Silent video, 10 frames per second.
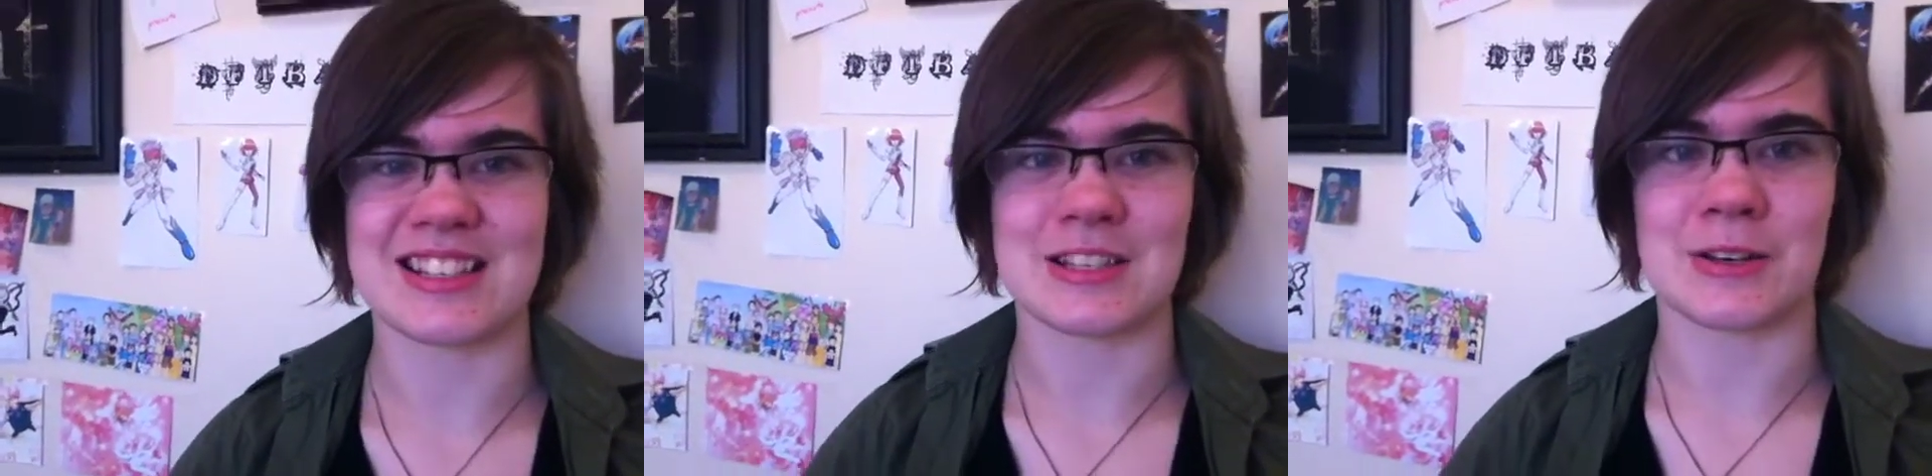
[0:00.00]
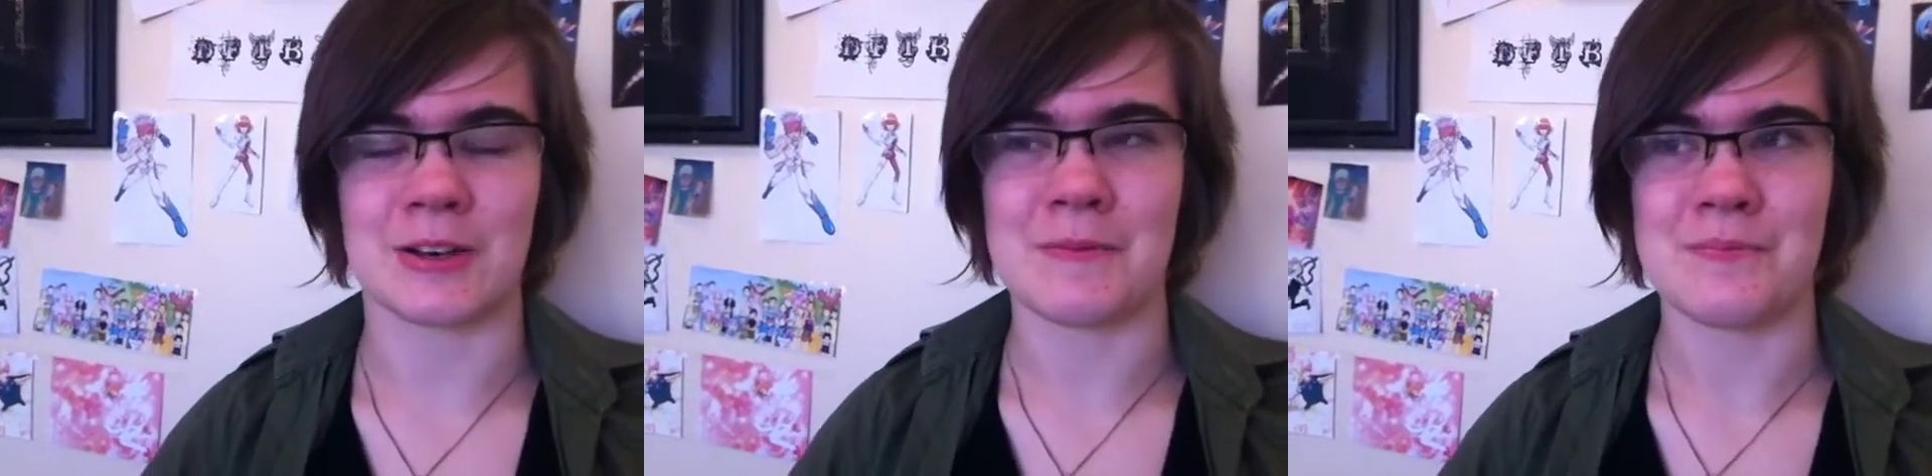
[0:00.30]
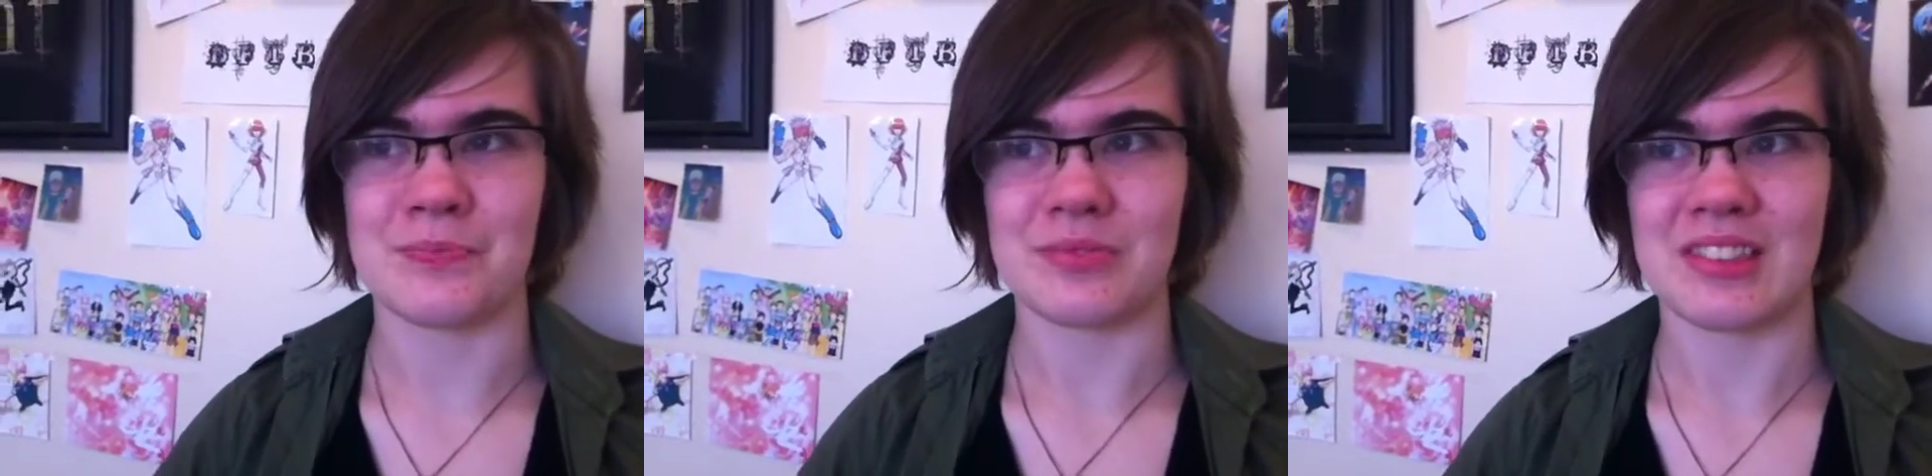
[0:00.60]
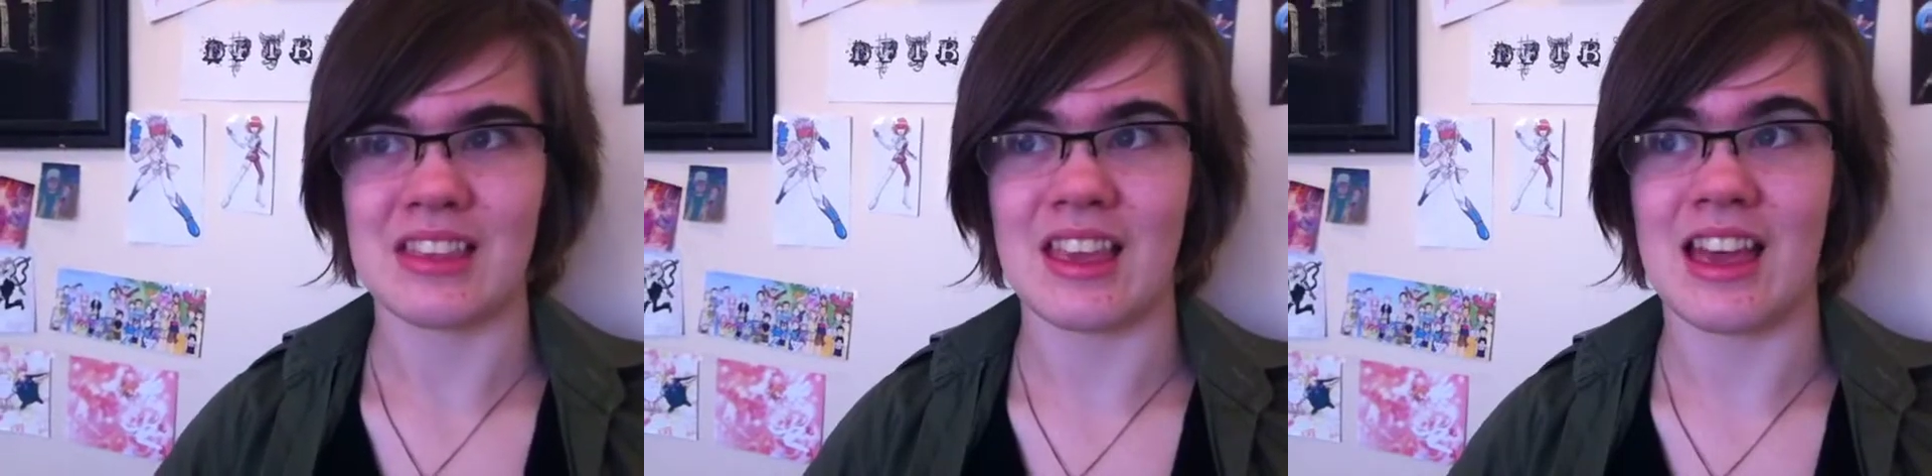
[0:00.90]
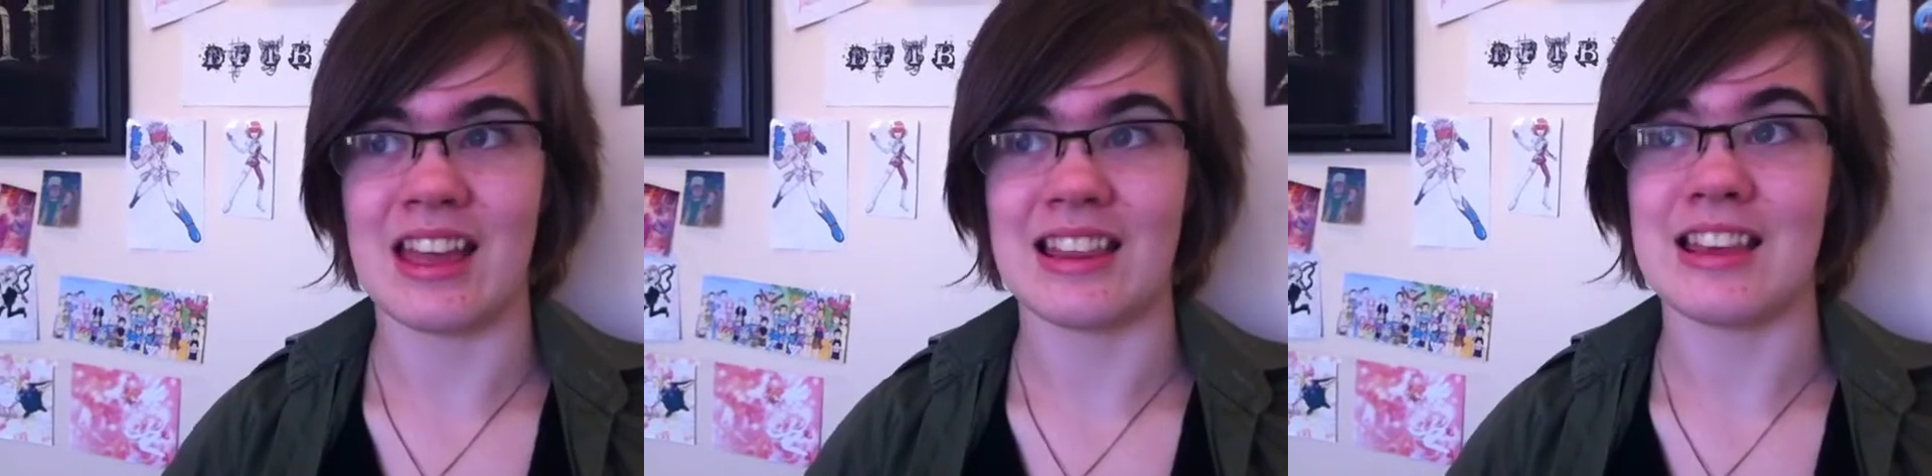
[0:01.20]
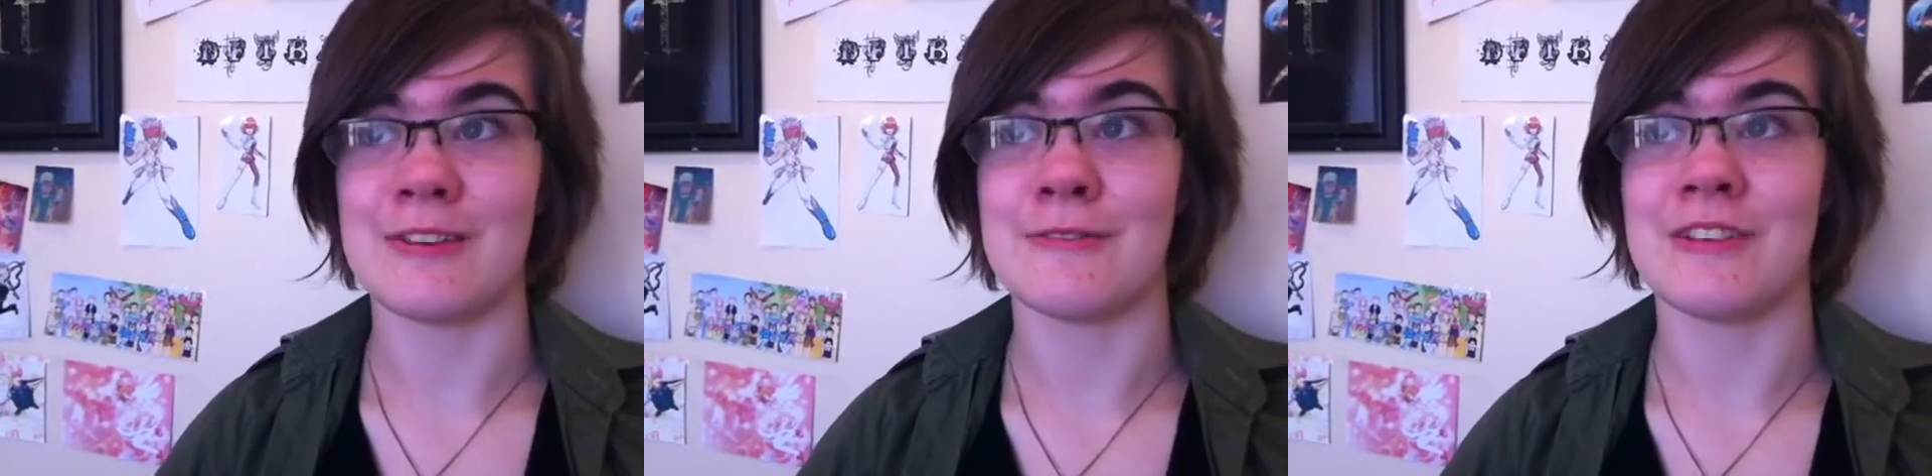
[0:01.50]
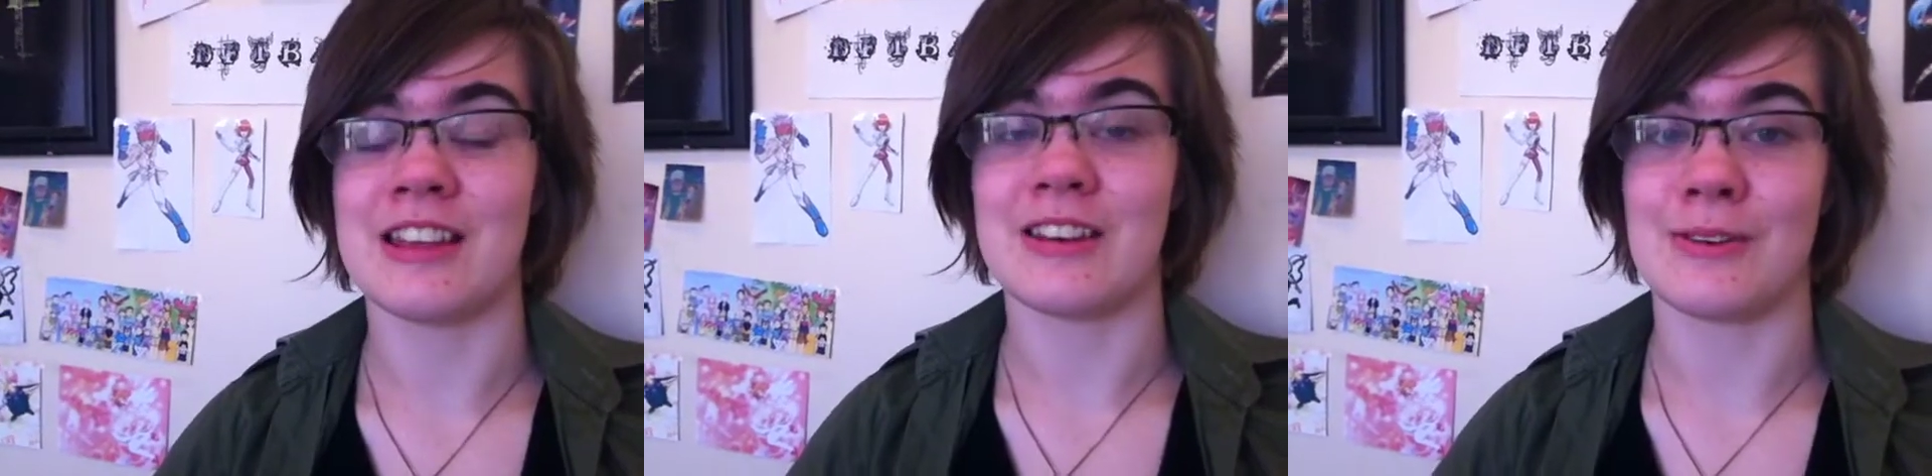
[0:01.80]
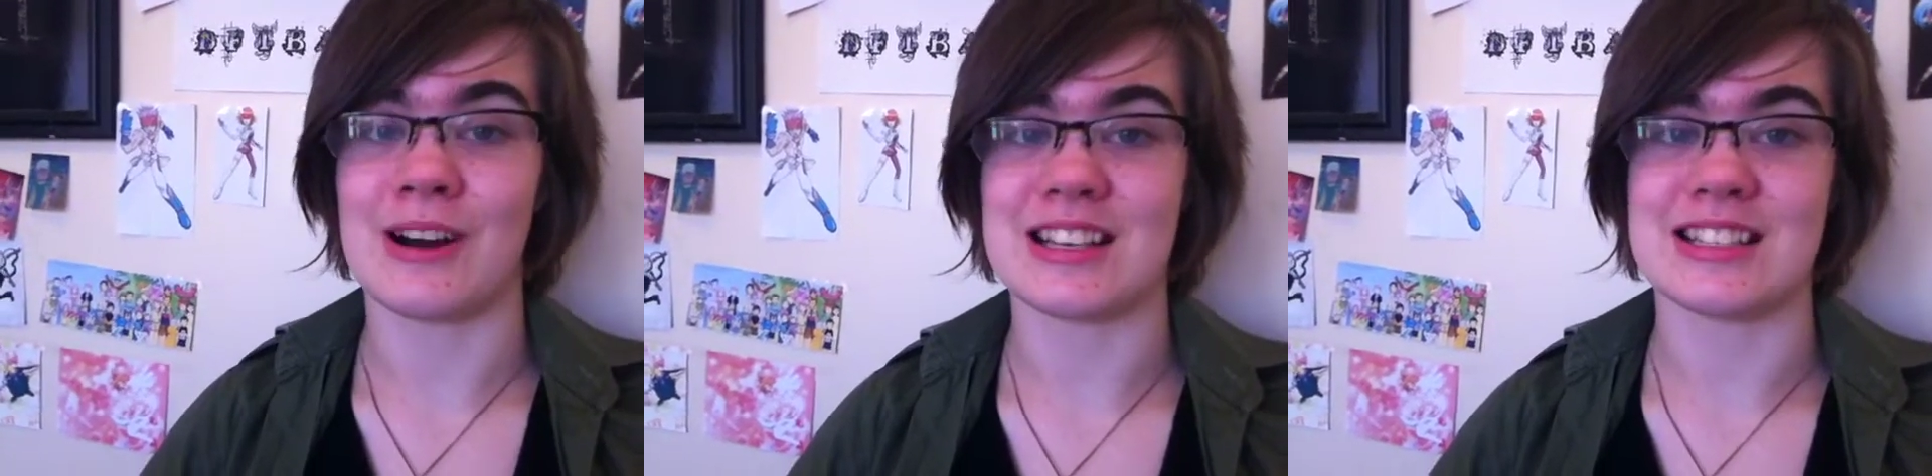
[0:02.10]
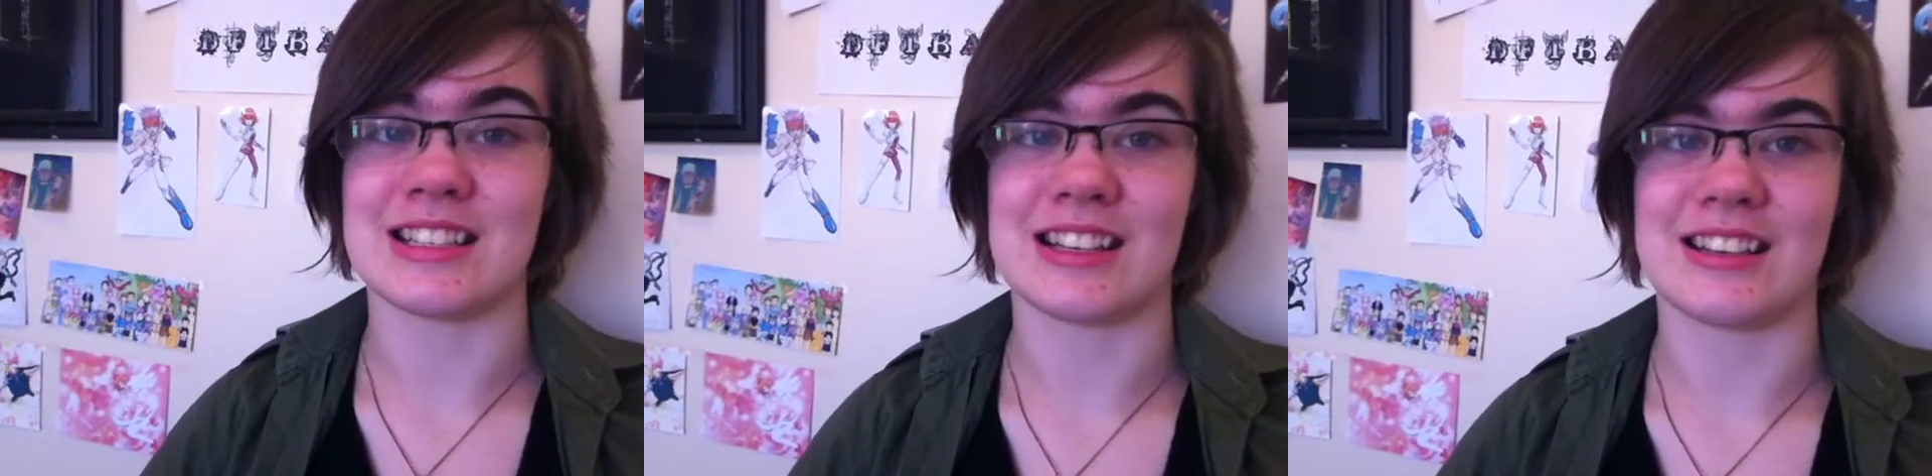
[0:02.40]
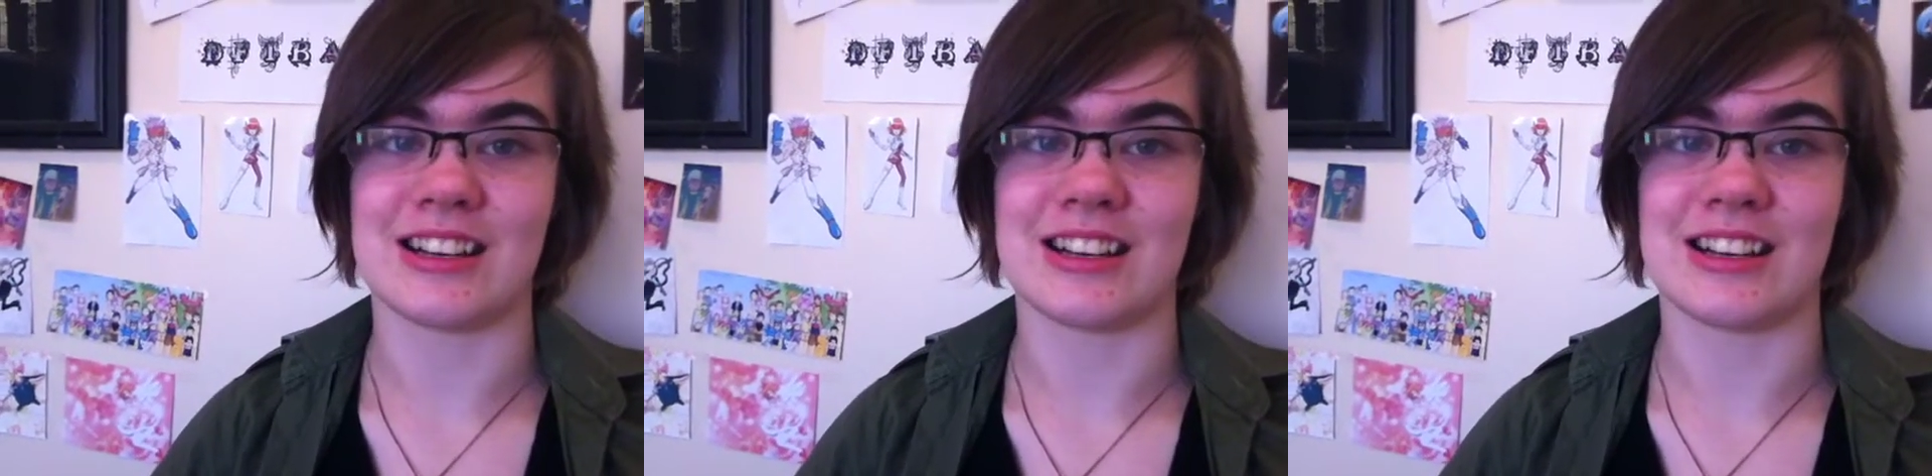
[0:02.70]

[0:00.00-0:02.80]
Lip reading: so I live in quite a